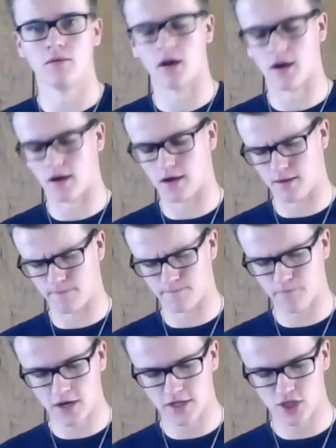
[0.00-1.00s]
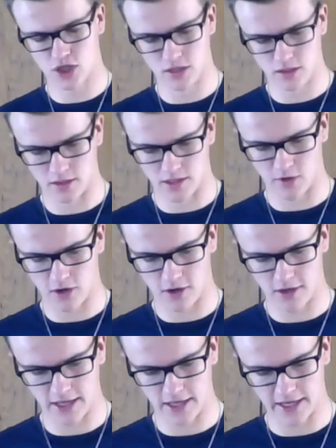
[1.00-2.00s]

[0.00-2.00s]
punish Nabal,